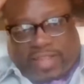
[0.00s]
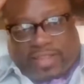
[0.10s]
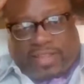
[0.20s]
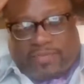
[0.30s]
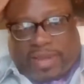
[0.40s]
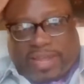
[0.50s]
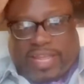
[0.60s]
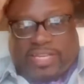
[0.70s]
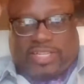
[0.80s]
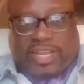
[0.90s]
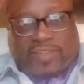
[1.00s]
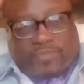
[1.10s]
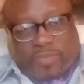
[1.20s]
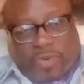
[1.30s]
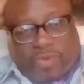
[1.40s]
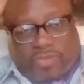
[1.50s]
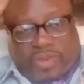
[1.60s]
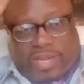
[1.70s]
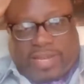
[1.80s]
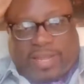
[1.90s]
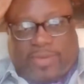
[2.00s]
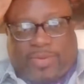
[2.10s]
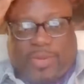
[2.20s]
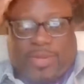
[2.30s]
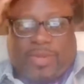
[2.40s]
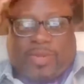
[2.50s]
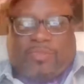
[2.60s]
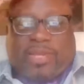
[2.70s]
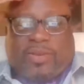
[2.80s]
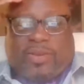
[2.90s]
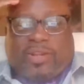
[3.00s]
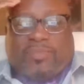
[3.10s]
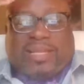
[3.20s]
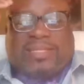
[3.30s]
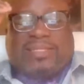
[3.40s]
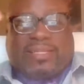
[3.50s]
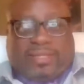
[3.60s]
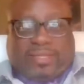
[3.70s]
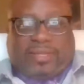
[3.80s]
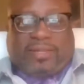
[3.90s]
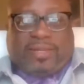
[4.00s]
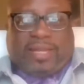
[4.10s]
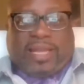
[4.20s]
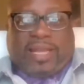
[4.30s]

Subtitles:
of fact, my hair is shaved bald right now because my sister